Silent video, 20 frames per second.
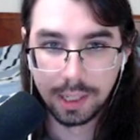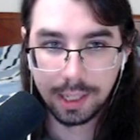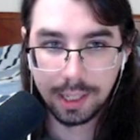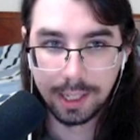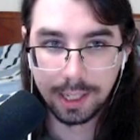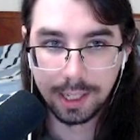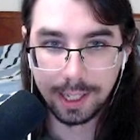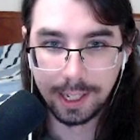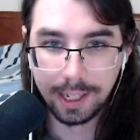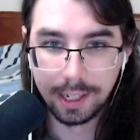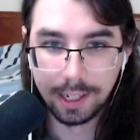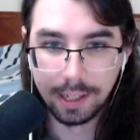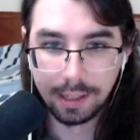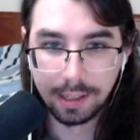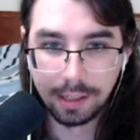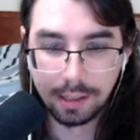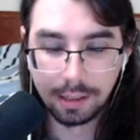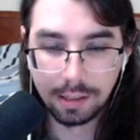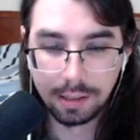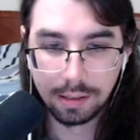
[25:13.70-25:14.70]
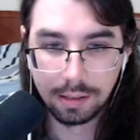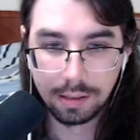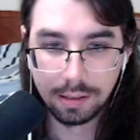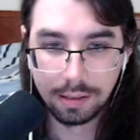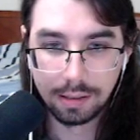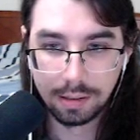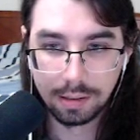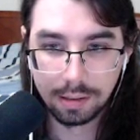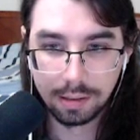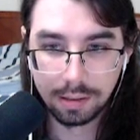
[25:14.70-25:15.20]
And
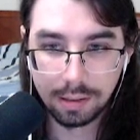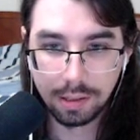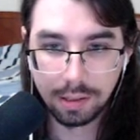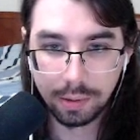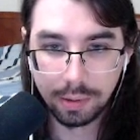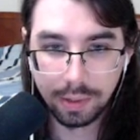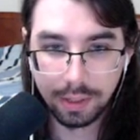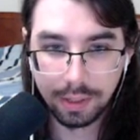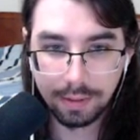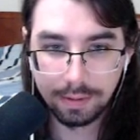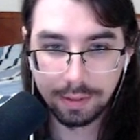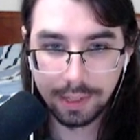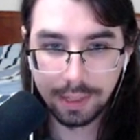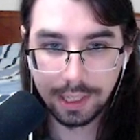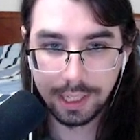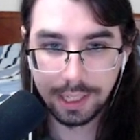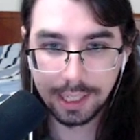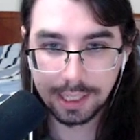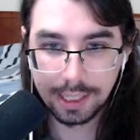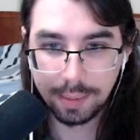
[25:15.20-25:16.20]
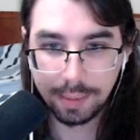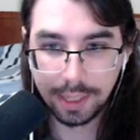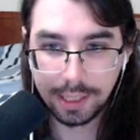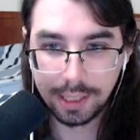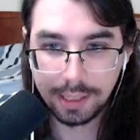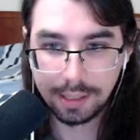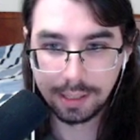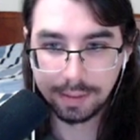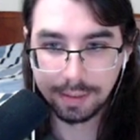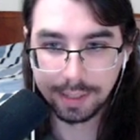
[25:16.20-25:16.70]
going for the
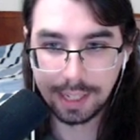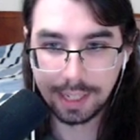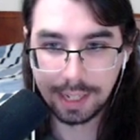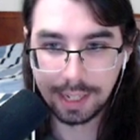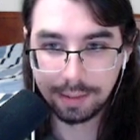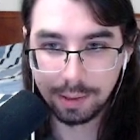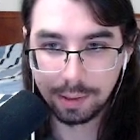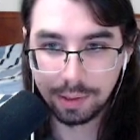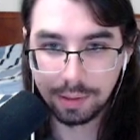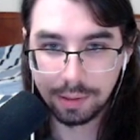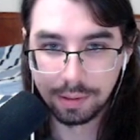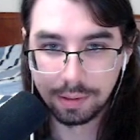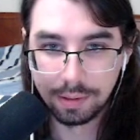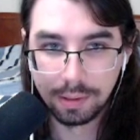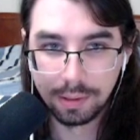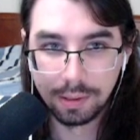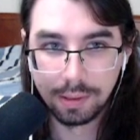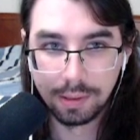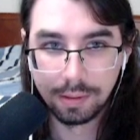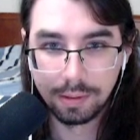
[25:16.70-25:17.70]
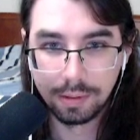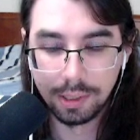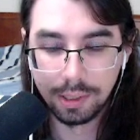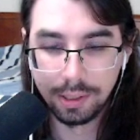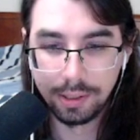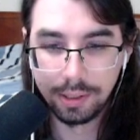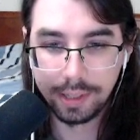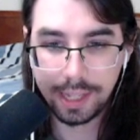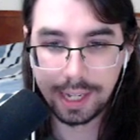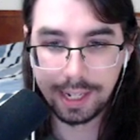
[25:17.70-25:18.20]
expensive level. Will you
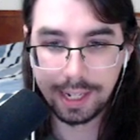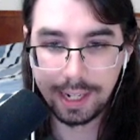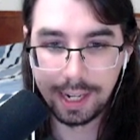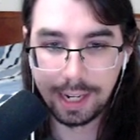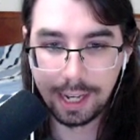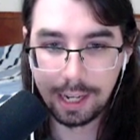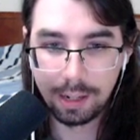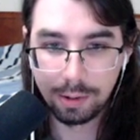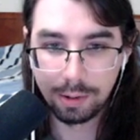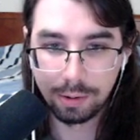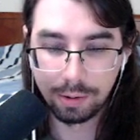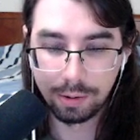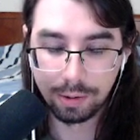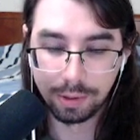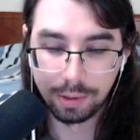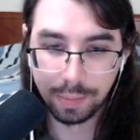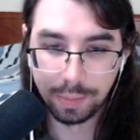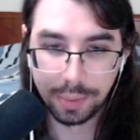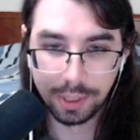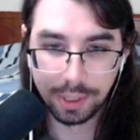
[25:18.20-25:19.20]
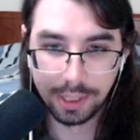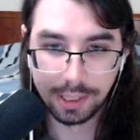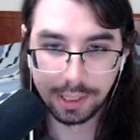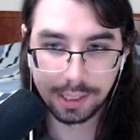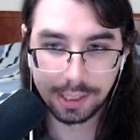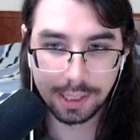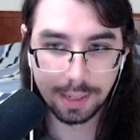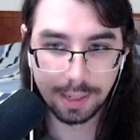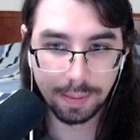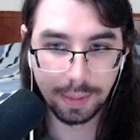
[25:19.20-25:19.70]
do that now or put in
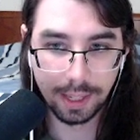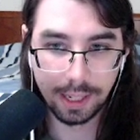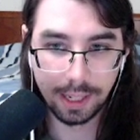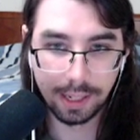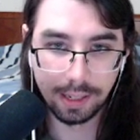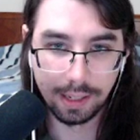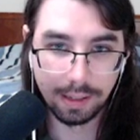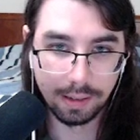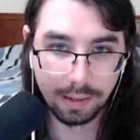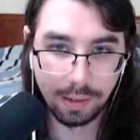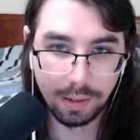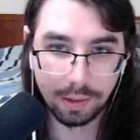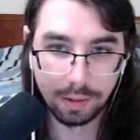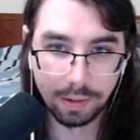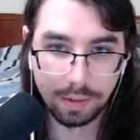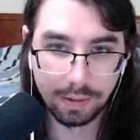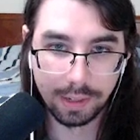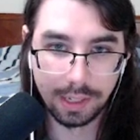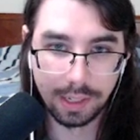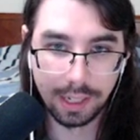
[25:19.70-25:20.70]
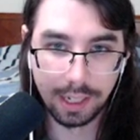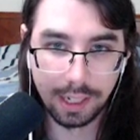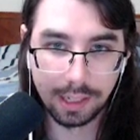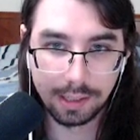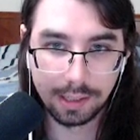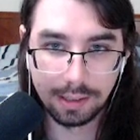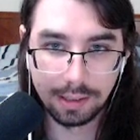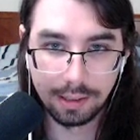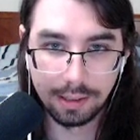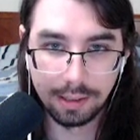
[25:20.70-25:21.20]
something and go for it
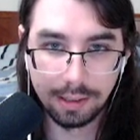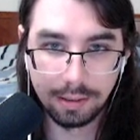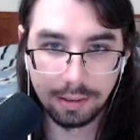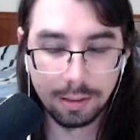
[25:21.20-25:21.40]
next turn?